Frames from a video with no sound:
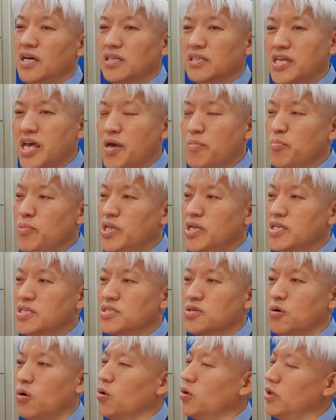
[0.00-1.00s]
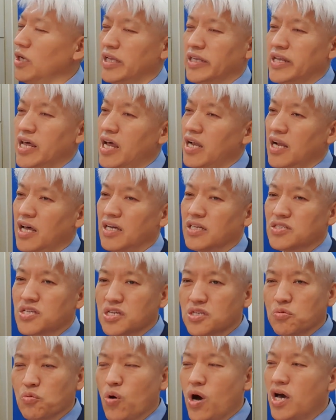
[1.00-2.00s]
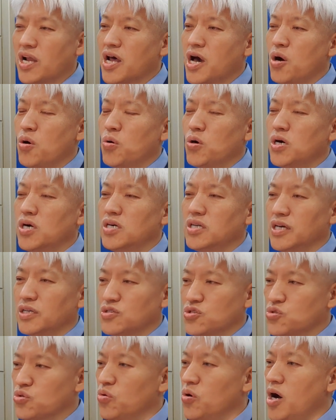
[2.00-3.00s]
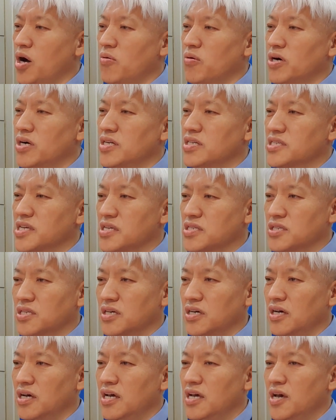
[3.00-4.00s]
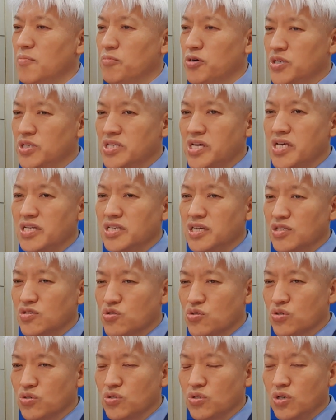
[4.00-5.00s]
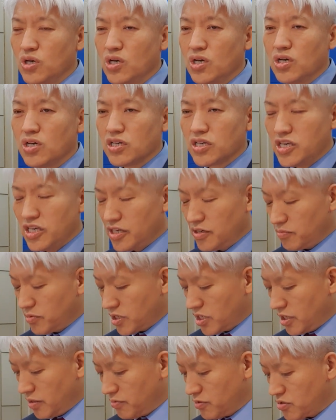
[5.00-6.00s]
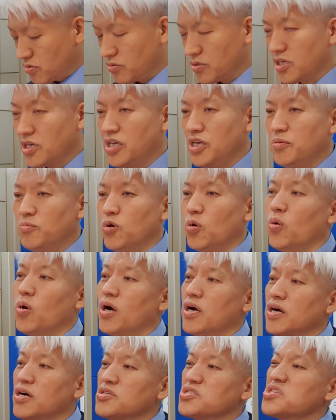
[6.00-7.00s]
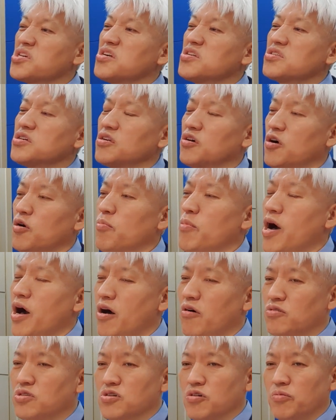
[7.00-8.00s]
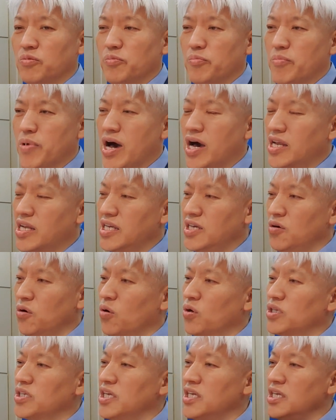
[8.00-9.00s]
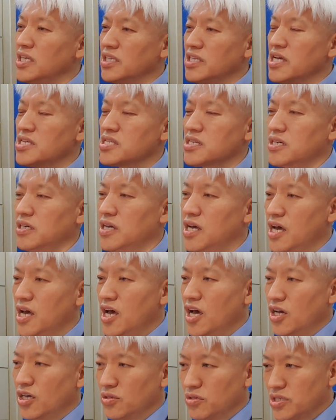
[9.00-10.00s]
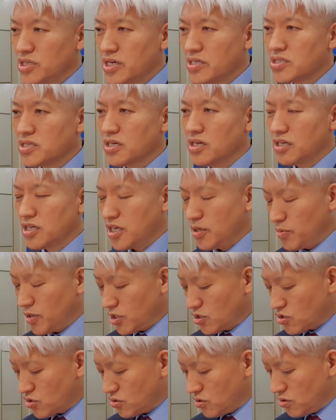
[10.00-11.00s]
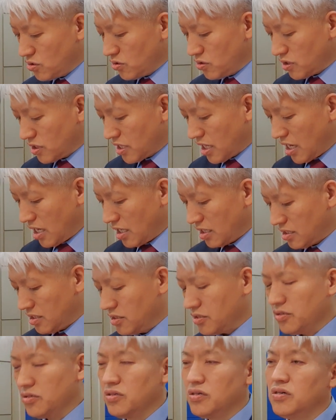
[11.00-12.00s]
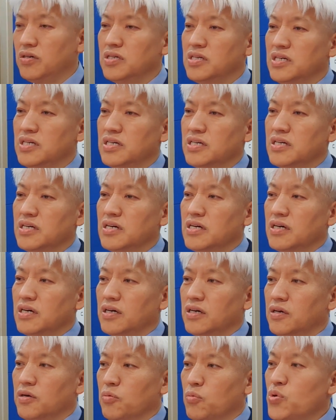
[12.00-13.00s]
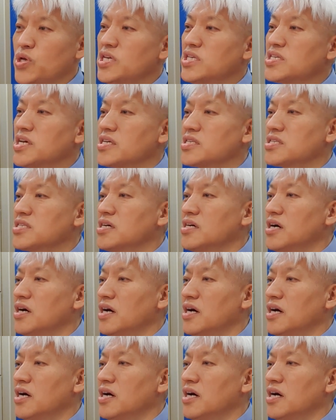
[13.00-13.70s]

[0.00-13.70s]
10 minutes or not like just 1 hour and 2 hours just pretending to give to Him or a certain amount of money only that's just giving to God, you know? We just